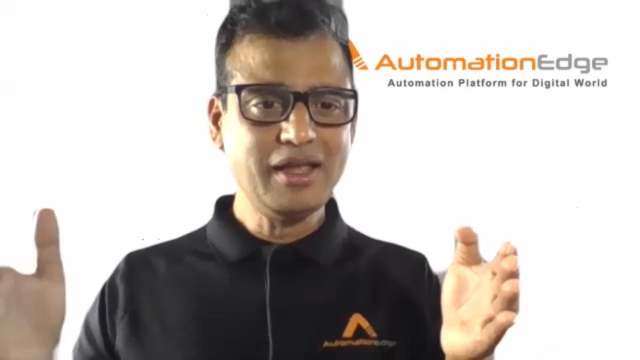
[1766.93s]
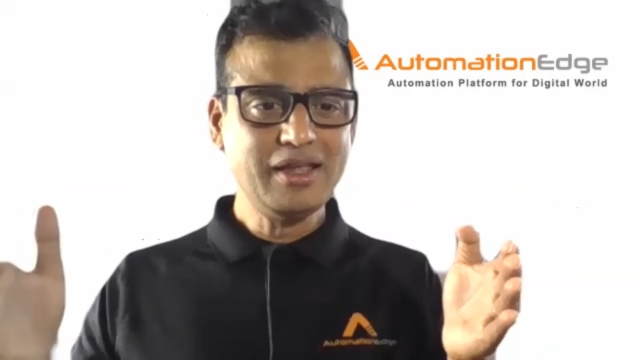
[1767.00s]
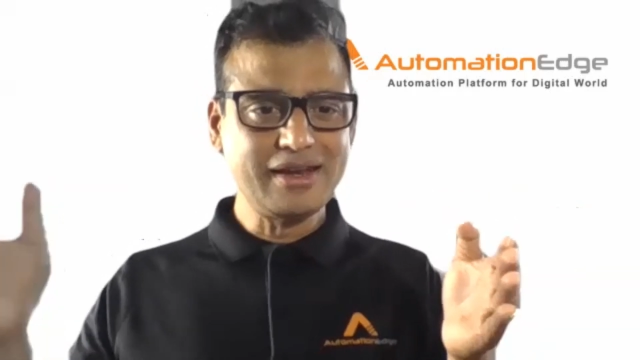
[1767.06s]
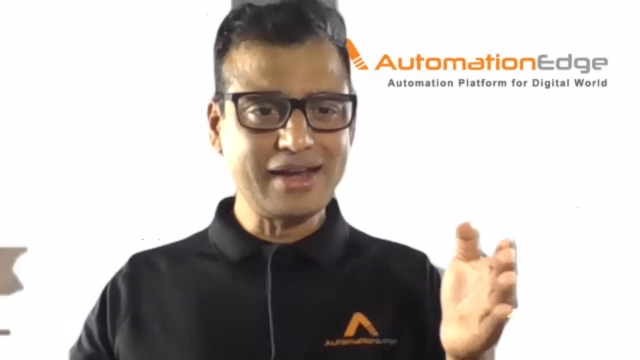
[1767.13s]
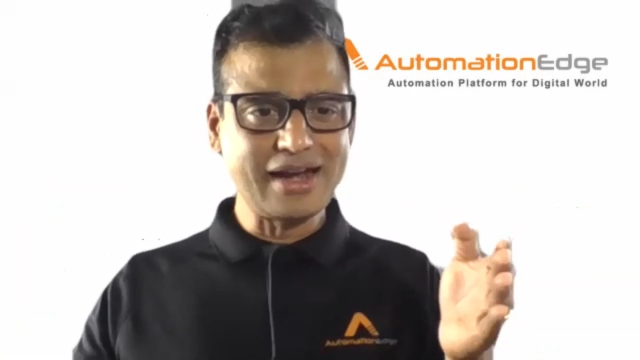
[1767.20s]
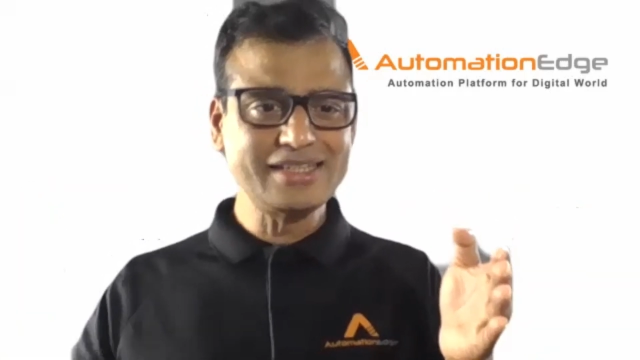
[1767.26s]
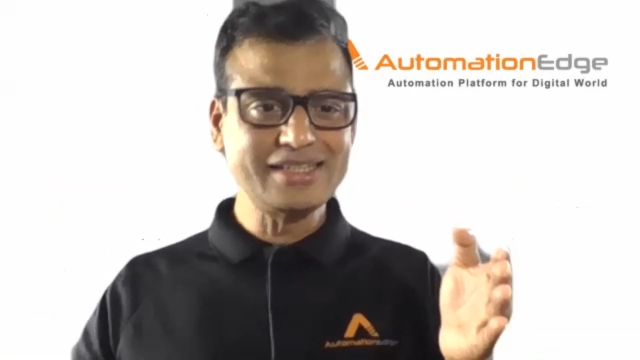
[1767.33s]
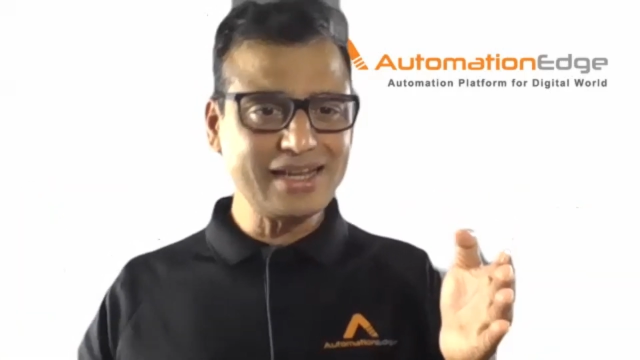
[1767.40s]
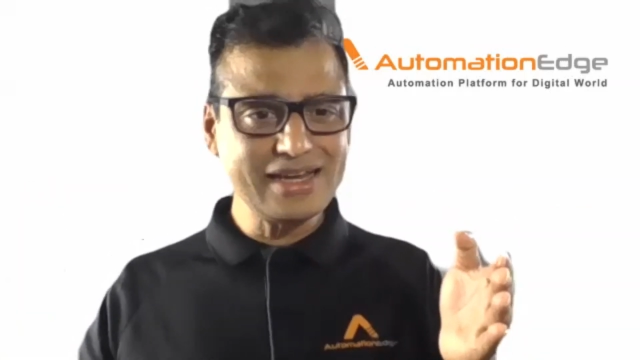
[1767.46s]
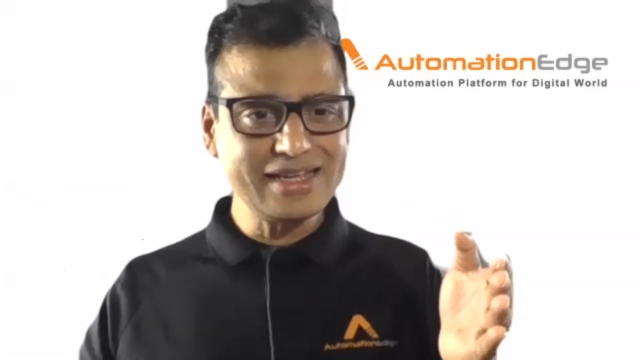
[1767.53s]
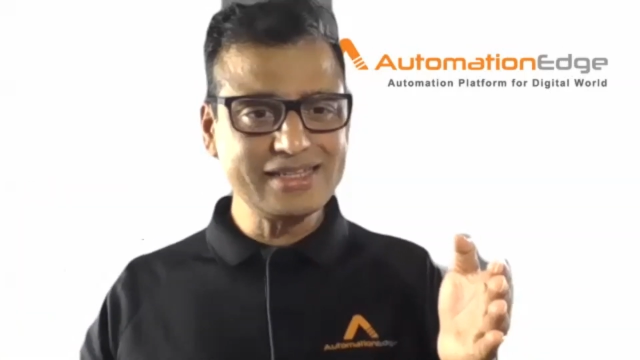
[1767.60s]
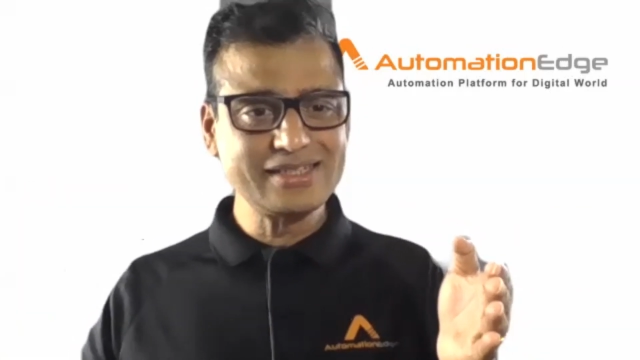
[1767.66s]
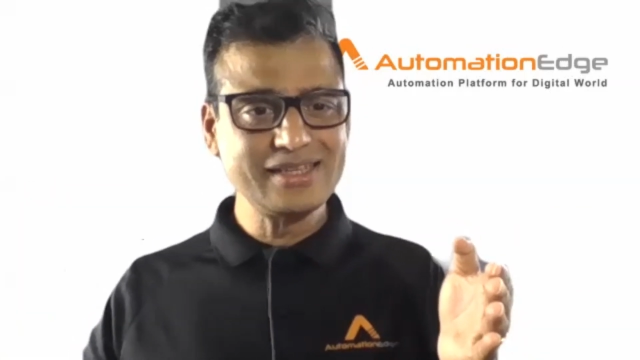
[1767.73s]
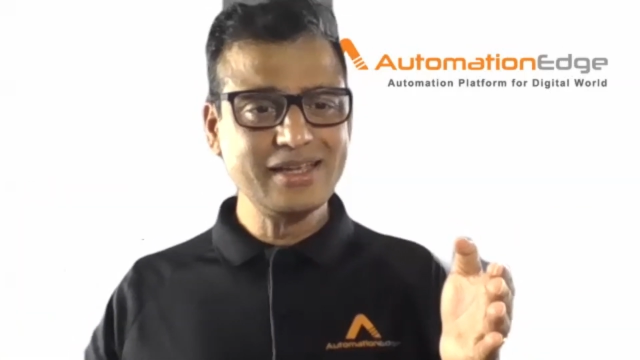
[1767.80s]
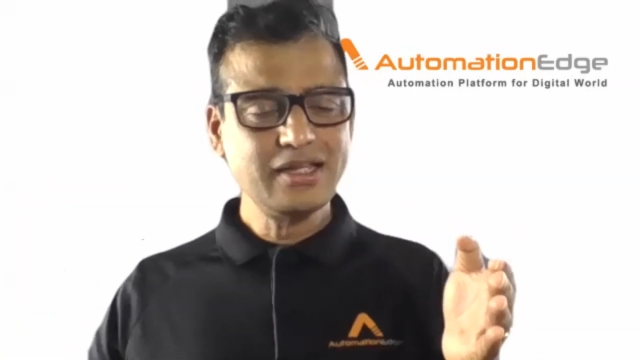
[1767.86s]
The netizen
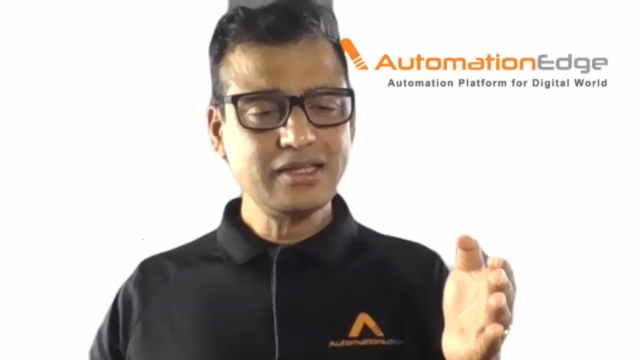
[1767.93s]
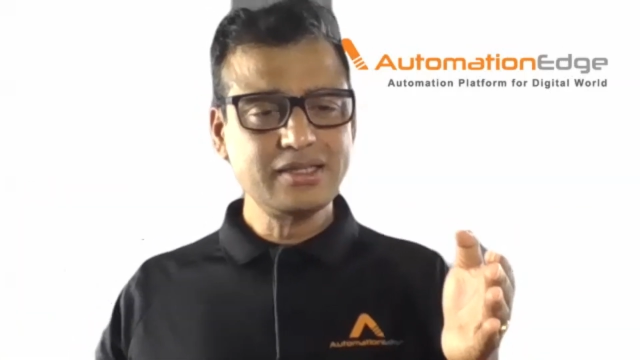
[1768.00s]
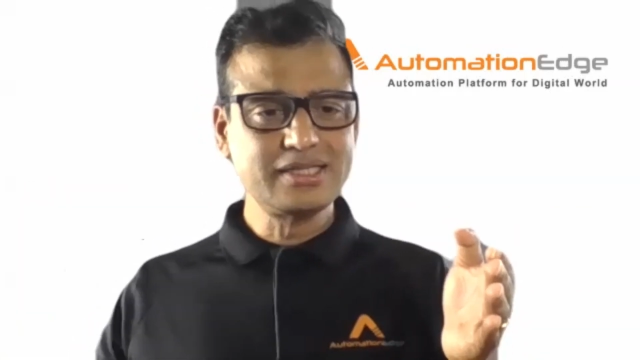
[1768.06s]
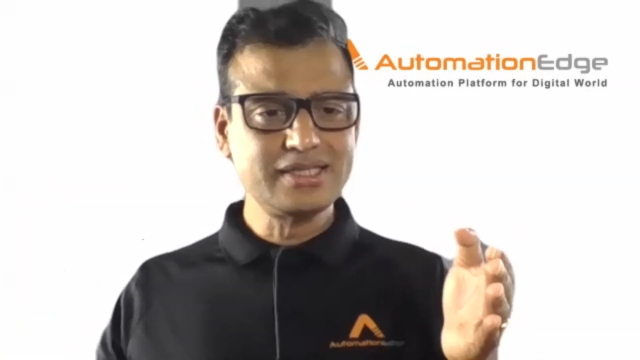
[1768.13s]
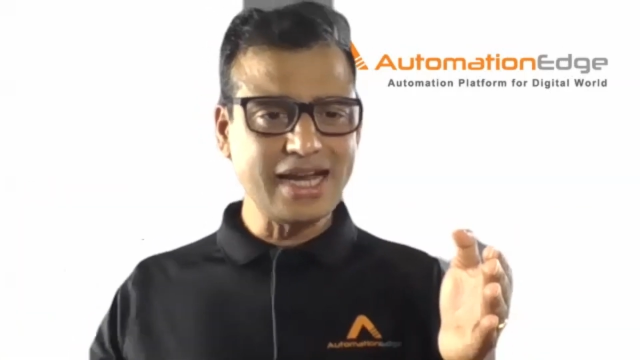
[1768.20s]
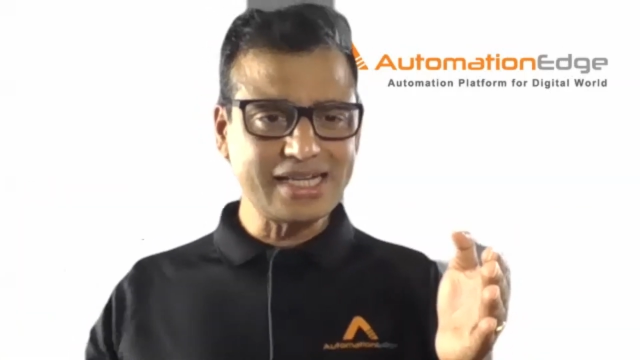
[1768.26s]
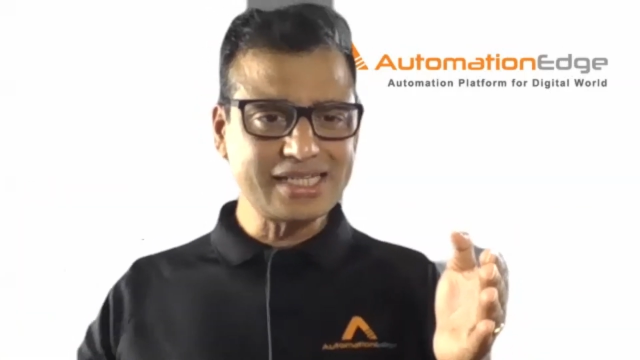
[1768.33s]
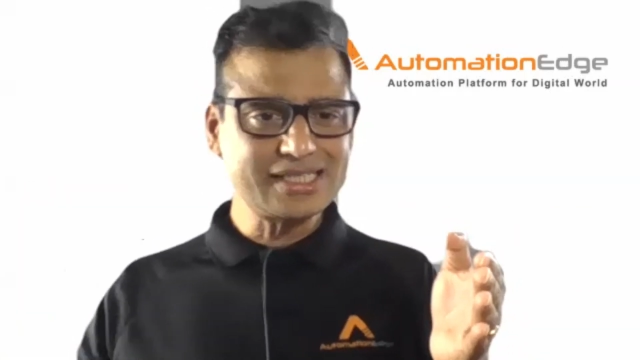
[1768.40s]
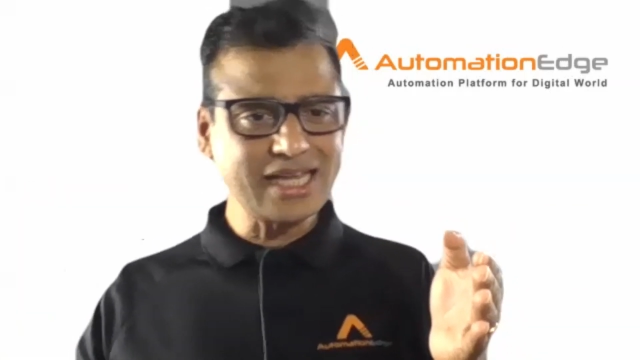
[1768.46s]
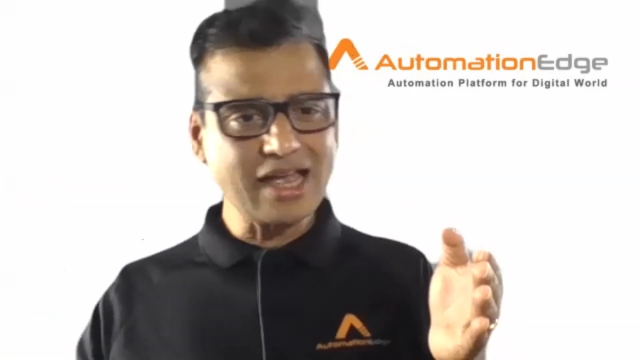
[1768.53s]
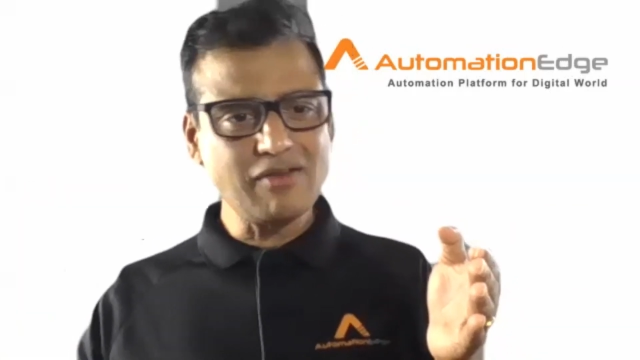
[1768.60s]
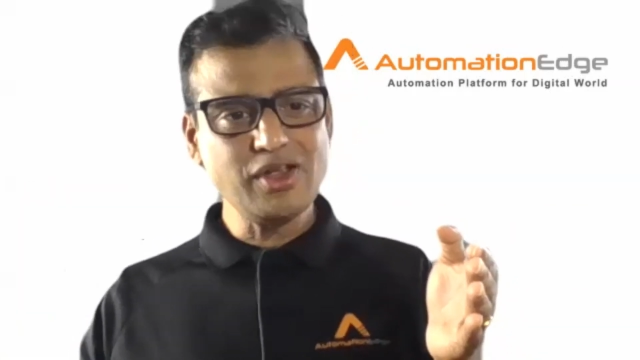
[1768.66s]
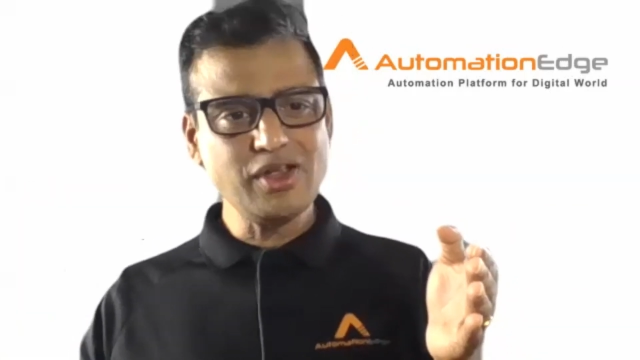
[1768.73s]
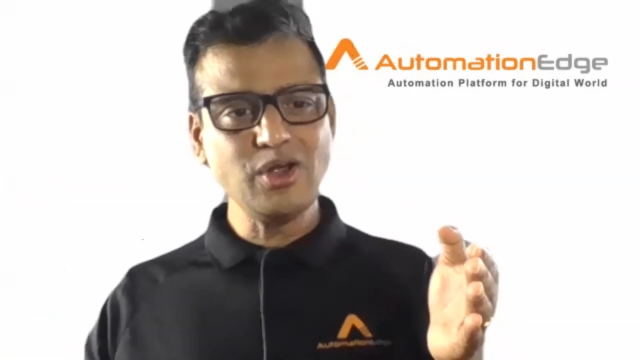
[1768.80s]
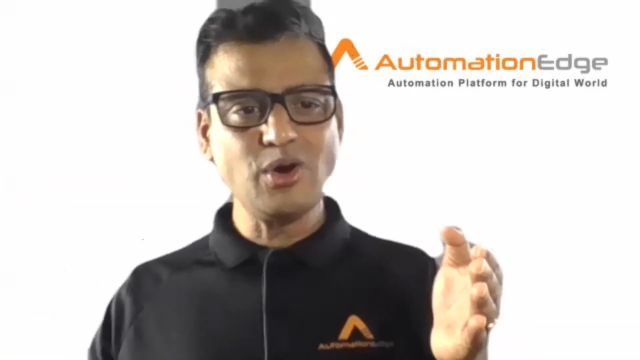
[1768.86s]
is this net savvy